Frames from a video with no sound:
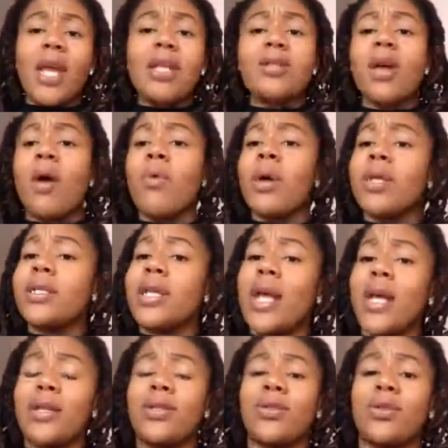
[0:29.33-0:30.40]
So I wanted
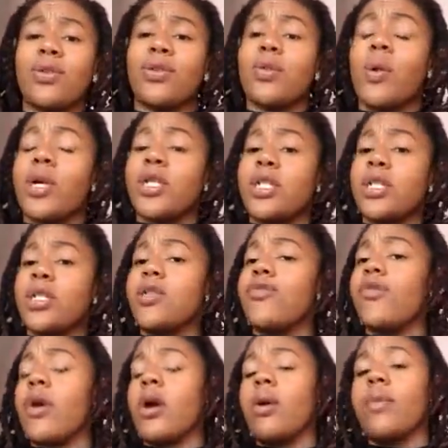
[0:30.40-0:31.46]
to answer those questions
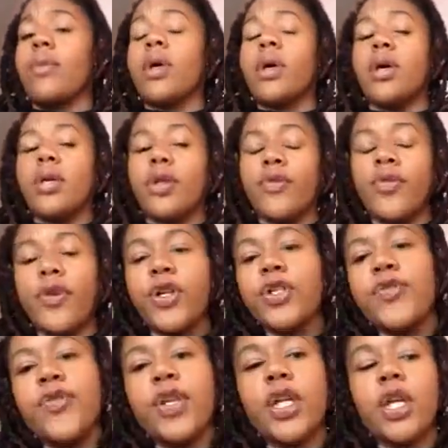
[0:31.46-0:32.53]
from the
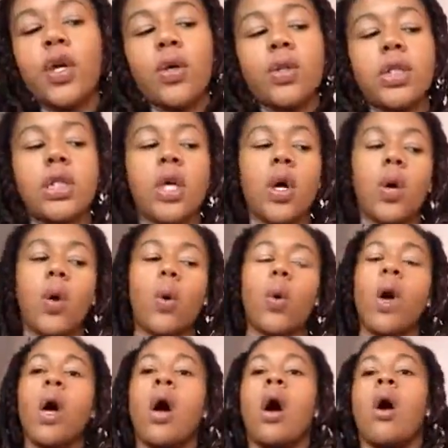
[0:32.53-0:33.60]
first video.
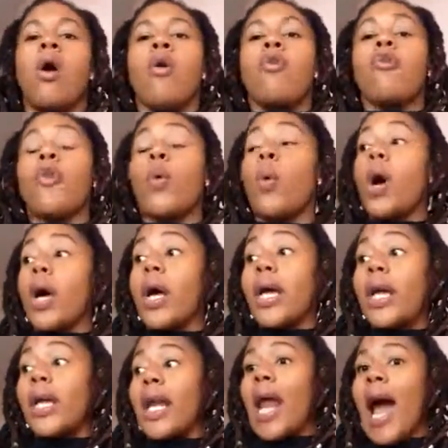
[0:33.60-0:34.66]
So for
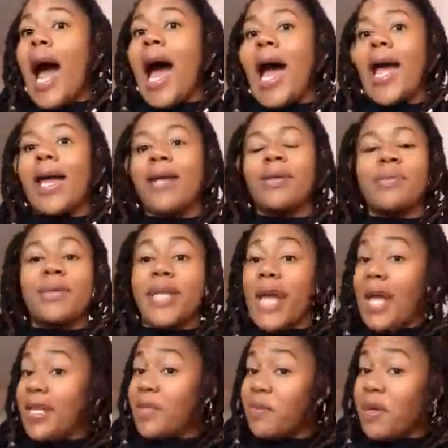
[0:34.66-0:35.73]
one, I
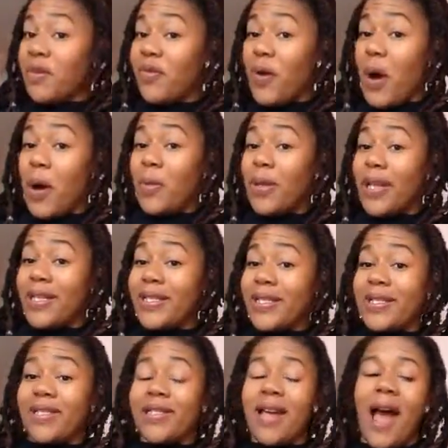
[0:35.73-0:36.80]
can't speak for all
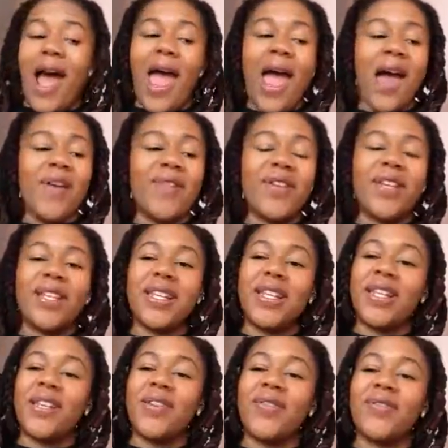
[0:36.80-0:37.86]
places. I haven't
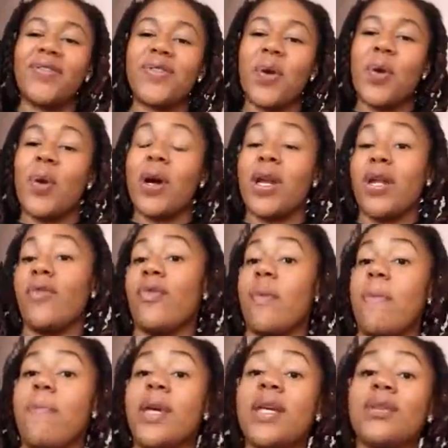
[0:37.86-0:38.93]
lived or
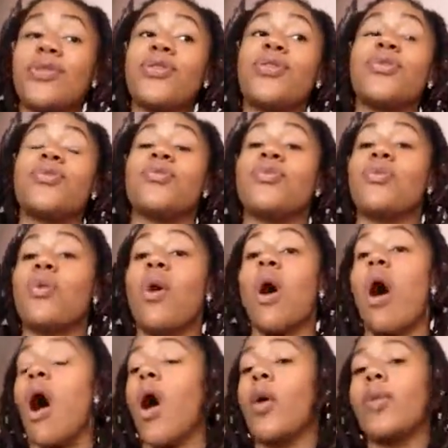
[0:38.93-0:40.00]
even been to
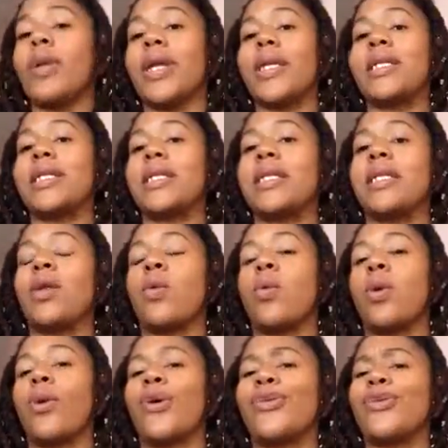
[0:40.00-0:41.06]
all places in the
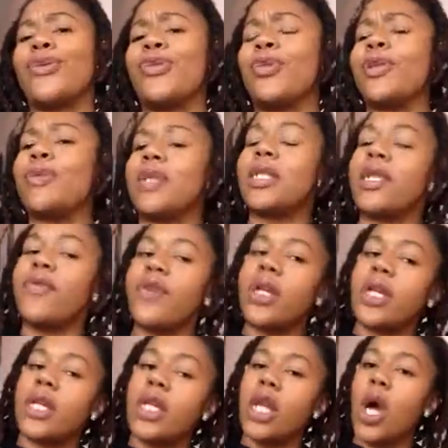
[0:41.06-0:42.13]
world to
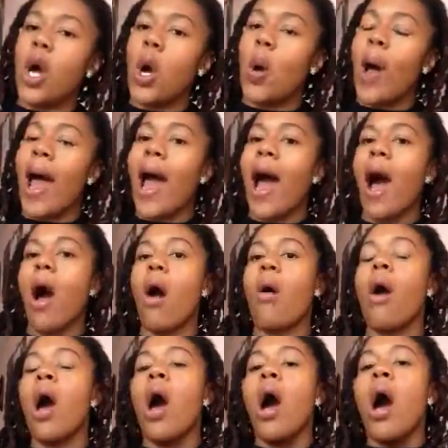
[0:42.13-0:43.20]
specifically know how